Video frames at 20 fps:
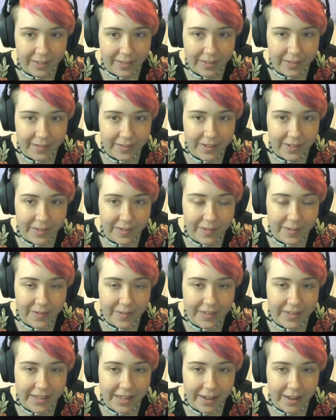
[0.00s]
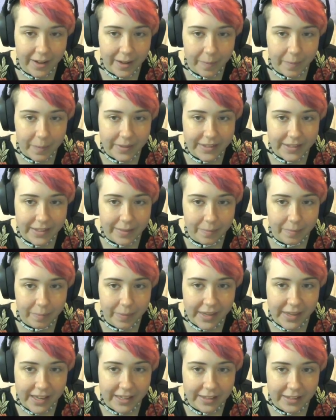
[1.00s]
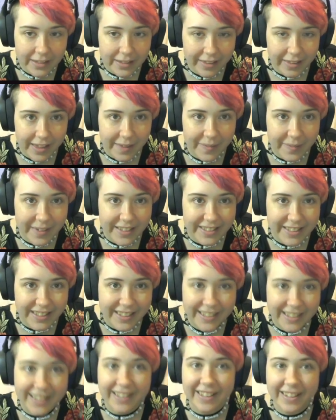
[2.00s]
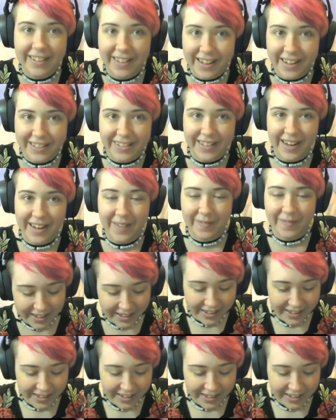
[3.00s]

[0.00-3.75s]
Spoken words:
through the opposite bead that we did last time.